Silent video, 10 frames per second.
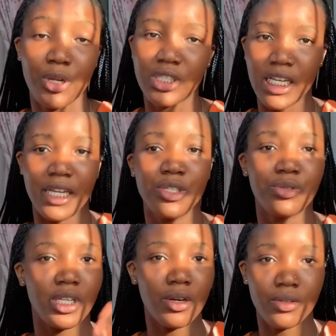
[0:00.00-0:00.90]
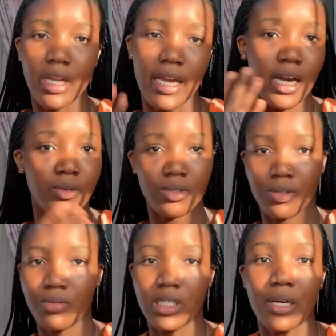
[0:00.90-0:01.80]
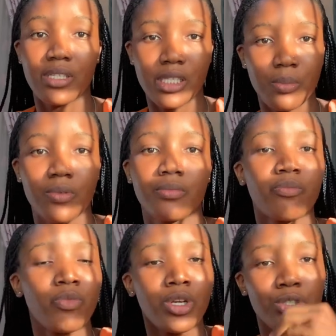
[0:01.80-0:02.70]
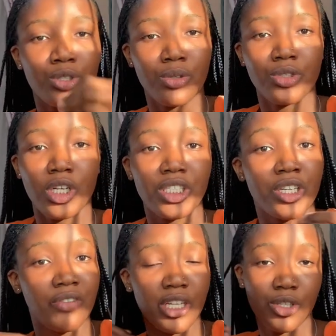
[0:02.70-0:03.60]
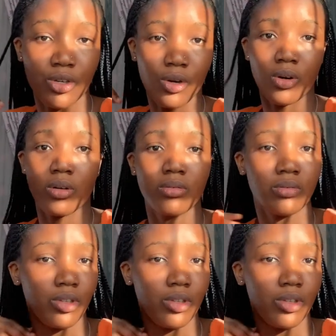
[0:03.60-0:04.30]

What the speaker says: I don't think I need to tell you like how to do it now, it's simple. So just grate your